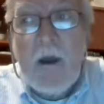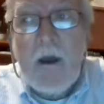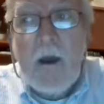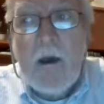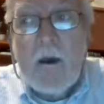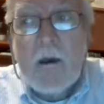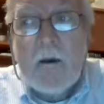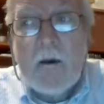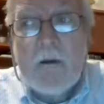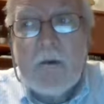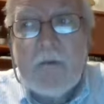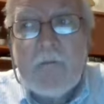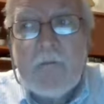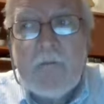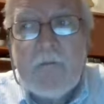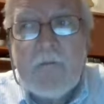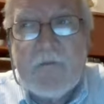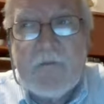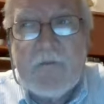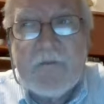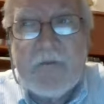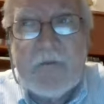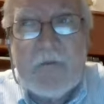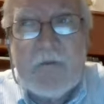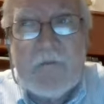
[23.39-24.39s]
Uh,
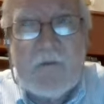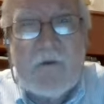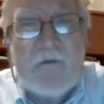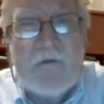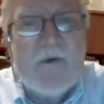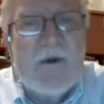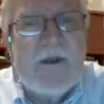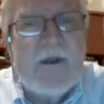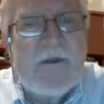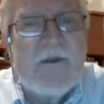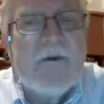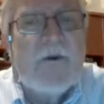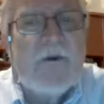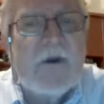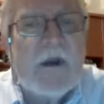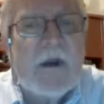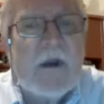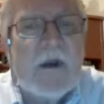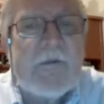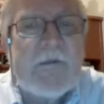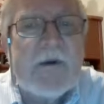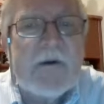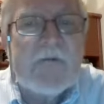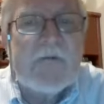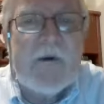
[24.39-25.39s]
when we do
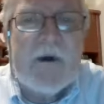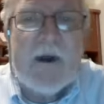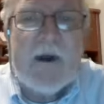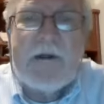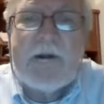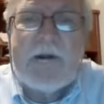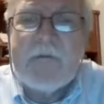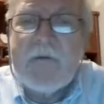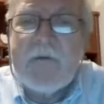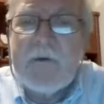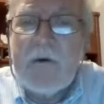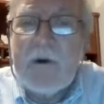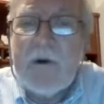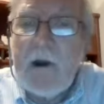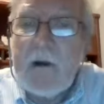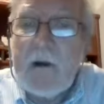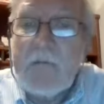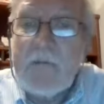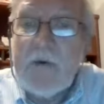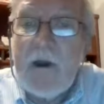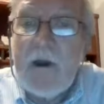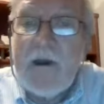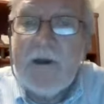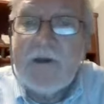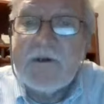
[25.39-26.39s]
interpretive writing for our
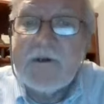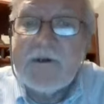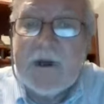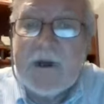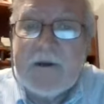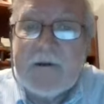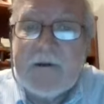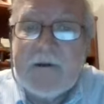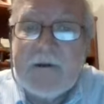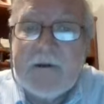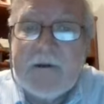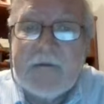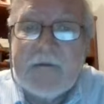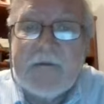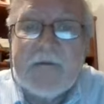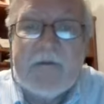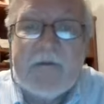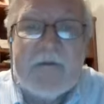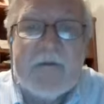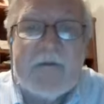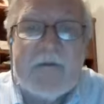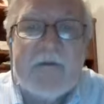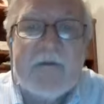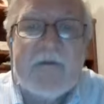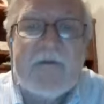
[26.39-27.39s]
projects,
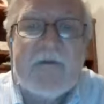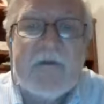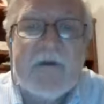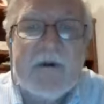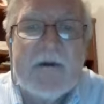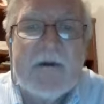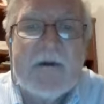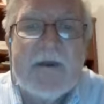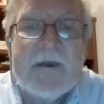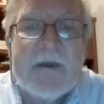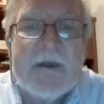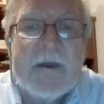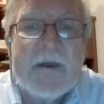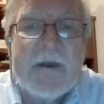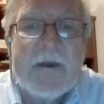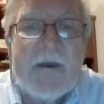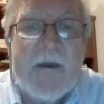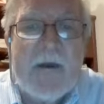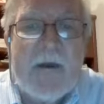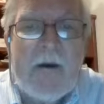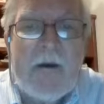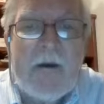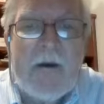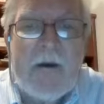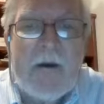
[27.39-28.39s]
the first thing
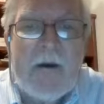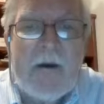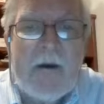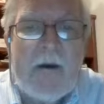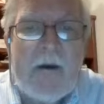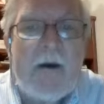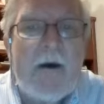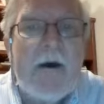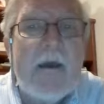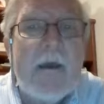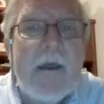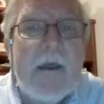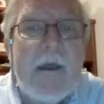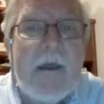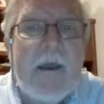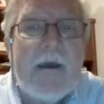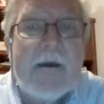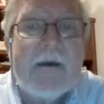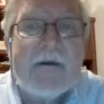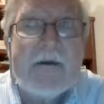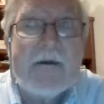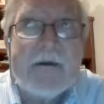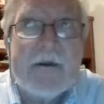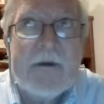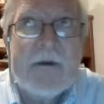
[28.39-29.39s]
I
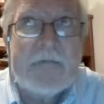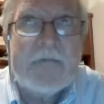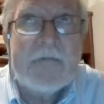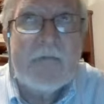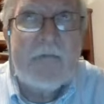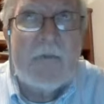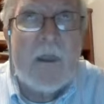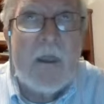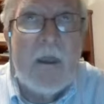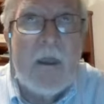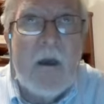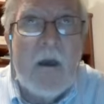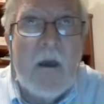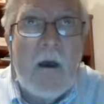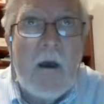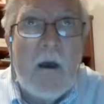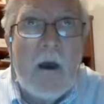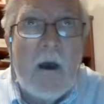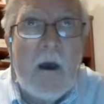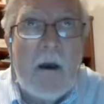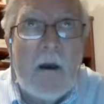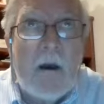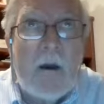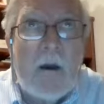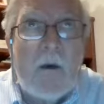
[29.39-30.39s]
ask
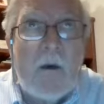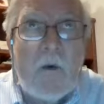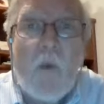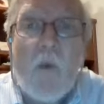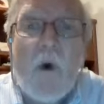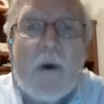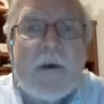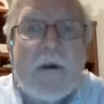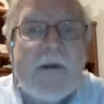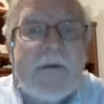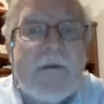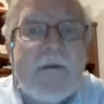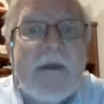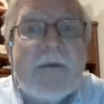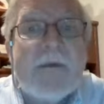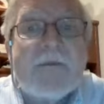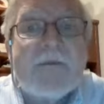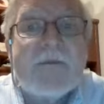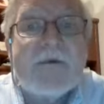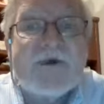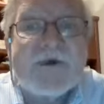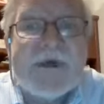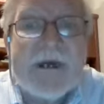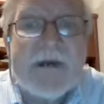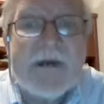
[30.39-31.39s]
are what are the
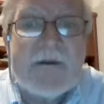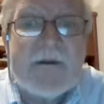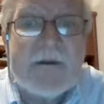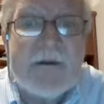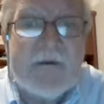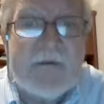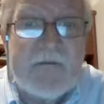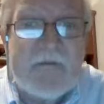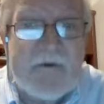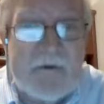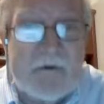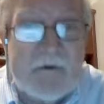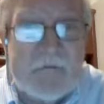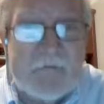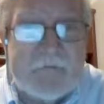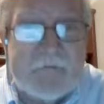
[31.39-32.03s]
objectives